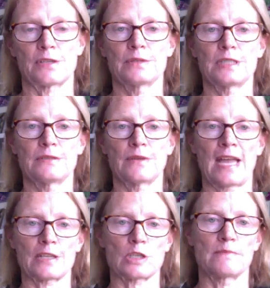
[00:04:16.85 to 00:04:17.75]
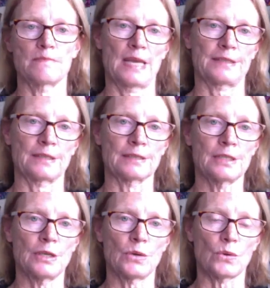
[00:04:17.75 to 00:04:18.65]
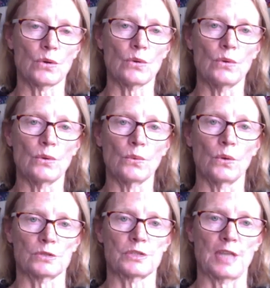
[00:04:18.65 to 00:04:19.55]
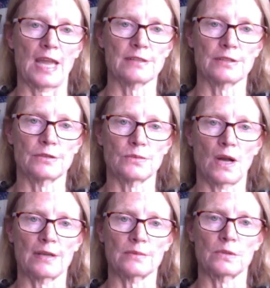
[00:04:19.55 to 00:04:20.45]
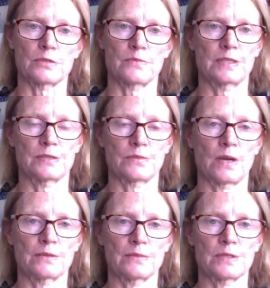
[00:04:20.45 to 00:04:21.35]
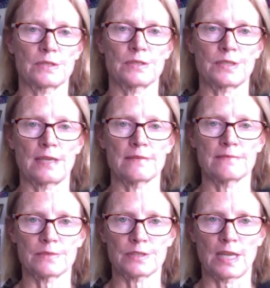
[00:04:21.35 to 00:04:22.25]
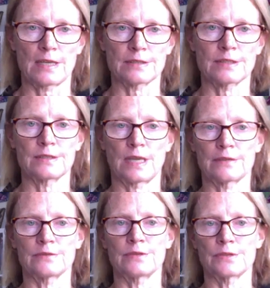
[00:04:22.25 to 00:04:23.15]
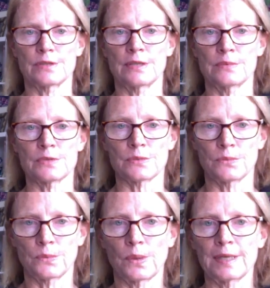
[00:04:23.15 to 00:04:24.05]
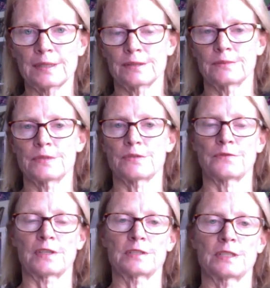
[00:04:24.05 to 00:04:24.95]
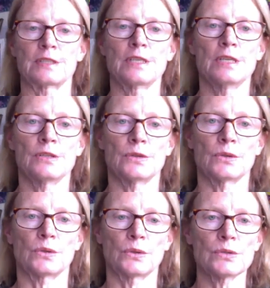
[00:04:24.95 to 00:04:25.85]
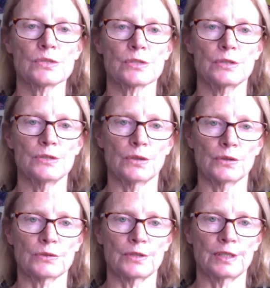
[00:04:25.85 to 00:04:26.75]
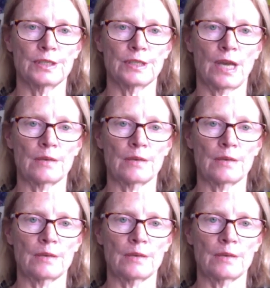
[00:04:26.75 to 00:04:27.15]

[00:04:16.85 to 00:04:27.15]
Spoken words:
So it didn't actually matter what standard the rider was, because the rider was the same standard, and it was the weight that was affecting the horse, not the